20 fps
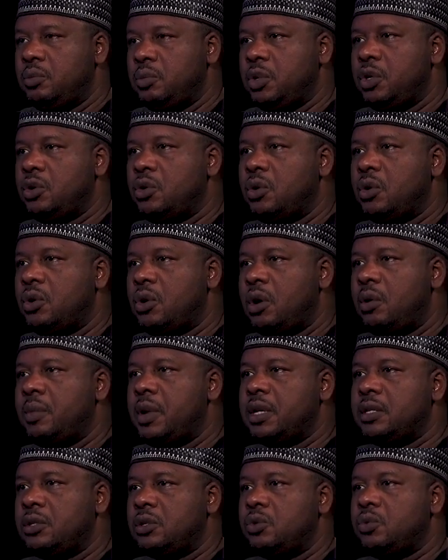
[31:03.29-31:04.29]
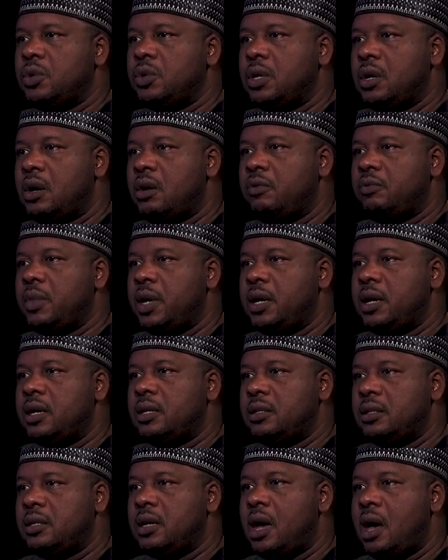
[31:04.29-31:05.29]
you know, come and sit with the government
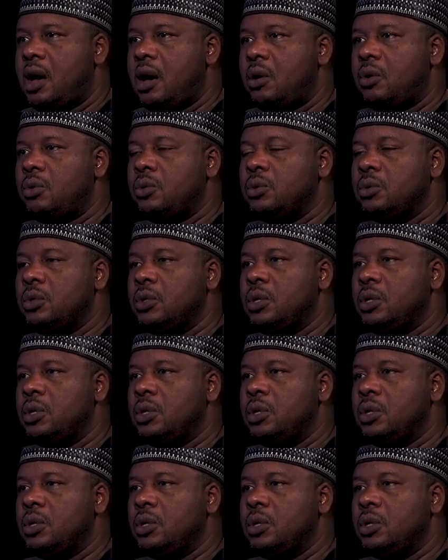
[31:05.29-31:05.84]
and see how